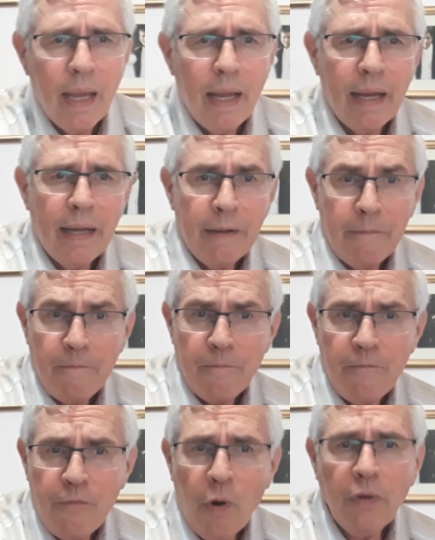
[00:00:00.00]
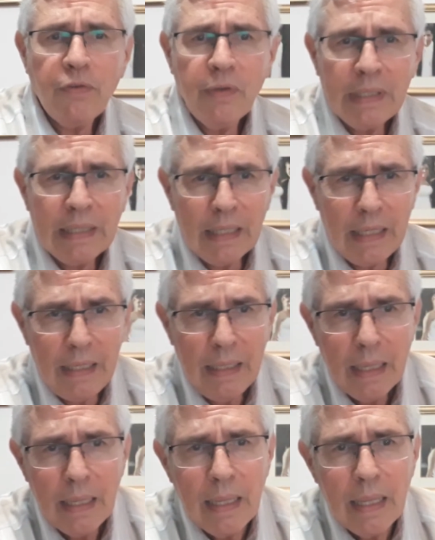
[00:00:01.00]
Uh, fortunately,
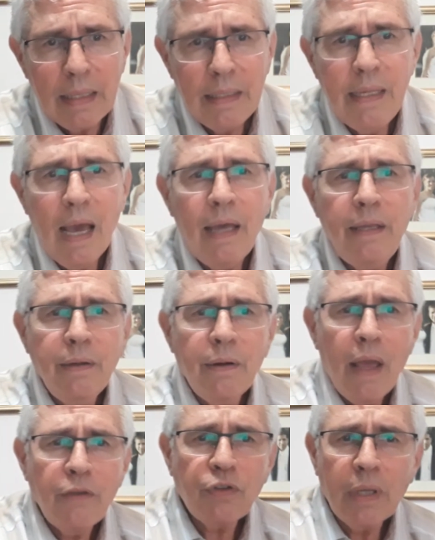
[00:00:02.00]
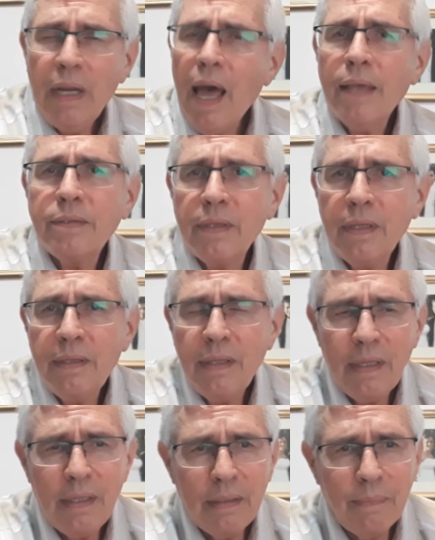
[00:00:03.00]
Yair Ashkenazi,
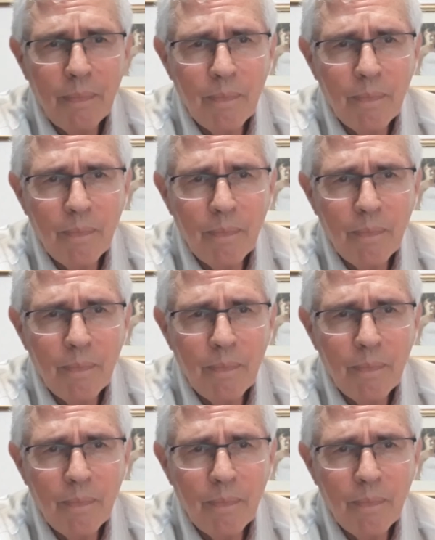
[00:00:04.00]
the